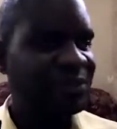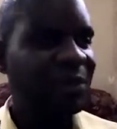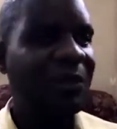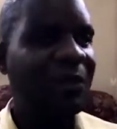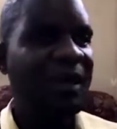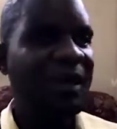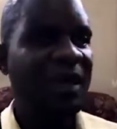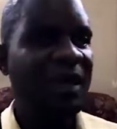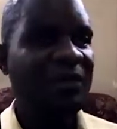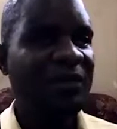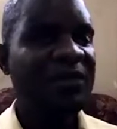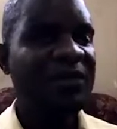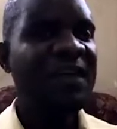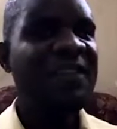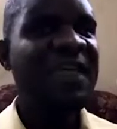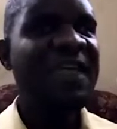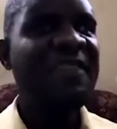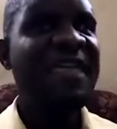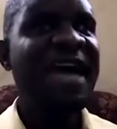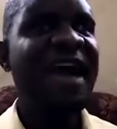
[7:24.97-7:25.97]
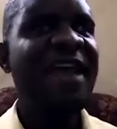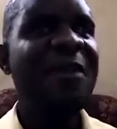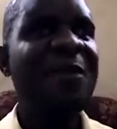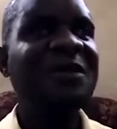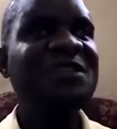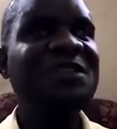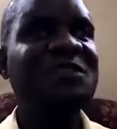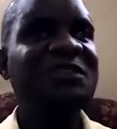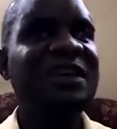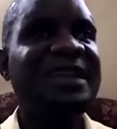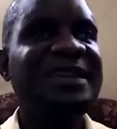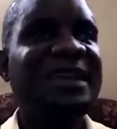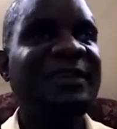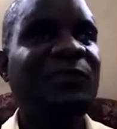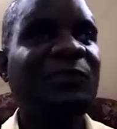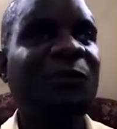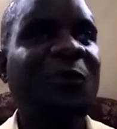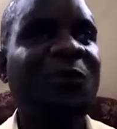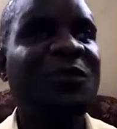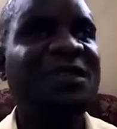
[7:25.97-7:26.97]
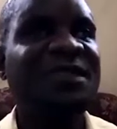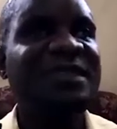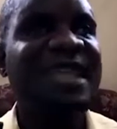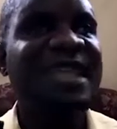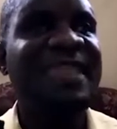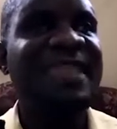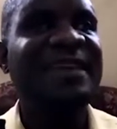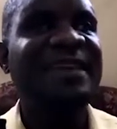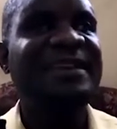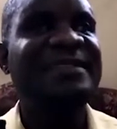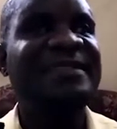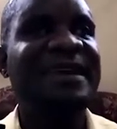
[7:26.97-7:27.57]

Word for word: So they are not ready to consider